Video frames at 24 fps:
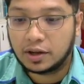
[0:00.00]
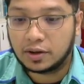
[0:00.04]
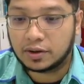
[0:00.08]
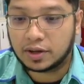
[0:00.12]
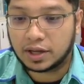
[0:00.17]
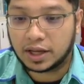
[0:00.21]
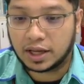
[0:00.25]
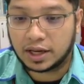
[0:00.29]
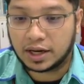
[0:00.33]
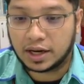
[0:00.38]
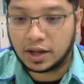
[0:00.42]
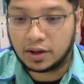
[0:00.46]

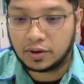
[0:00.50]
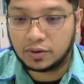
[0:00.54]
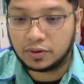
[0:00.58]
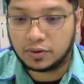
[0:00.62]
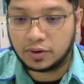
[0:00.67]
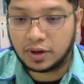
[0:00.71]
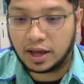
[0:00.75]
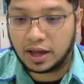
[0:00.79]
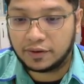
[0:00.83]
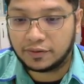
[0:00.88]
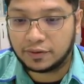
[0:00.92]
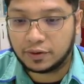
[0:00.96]
Okay, now
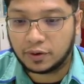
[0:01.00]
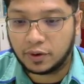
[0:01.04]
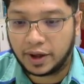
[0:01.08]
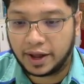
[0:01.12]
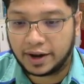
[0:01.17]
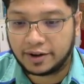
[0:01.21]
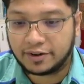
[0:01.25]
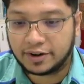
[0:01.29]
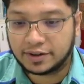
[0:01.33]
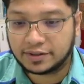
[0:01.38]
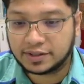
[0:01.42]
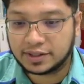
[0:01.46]
you have your
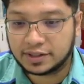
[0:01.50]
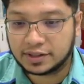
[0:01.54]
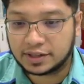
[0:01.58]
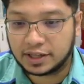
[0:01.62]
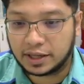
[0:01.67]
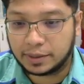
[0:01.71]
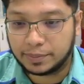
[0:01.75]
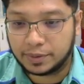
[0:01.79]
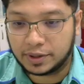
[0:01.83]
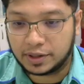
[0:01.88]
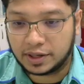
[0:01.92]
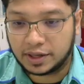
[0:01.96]
addressing
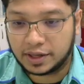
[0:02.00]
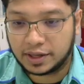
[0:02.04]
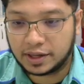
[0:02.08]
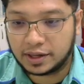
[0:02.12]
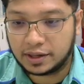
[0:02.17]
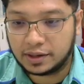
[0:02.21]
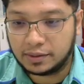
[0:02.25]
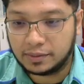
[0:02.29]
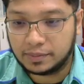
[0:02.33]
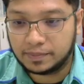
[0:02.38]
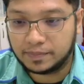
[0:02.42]
table here.